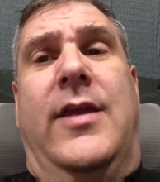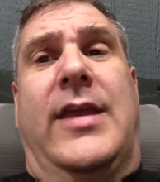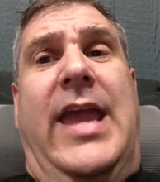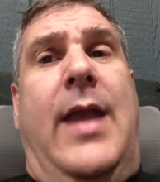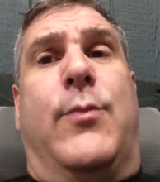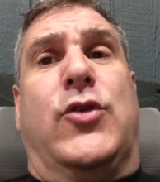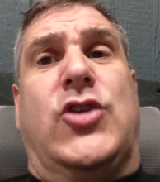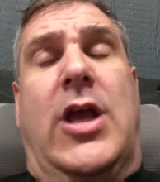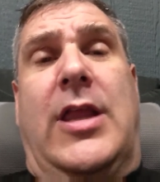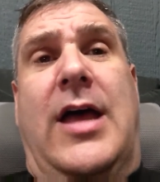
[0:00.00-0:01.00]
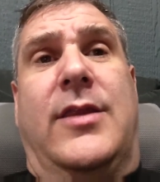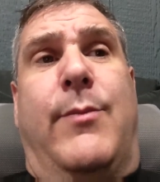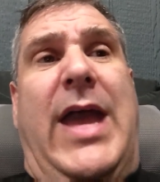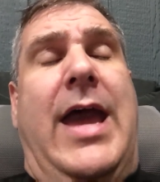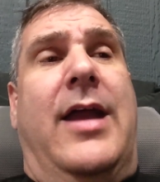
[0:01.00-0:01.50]
camper shell on the
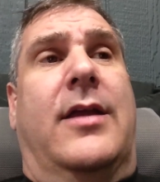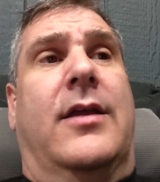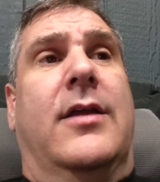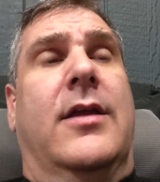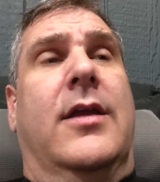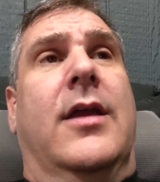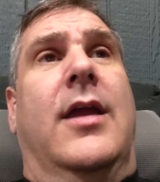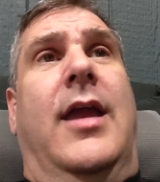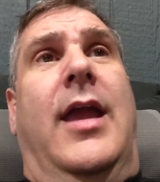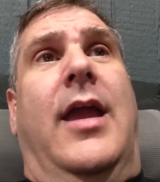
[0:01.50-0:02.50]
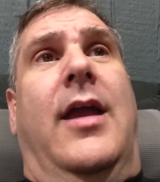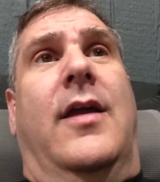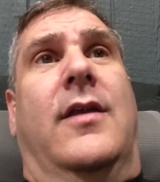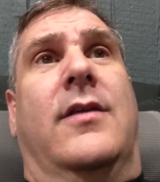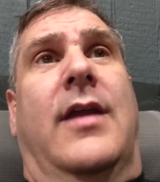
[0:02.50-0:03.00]
back,
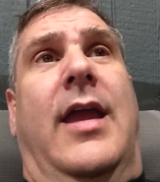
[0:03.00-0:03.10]
and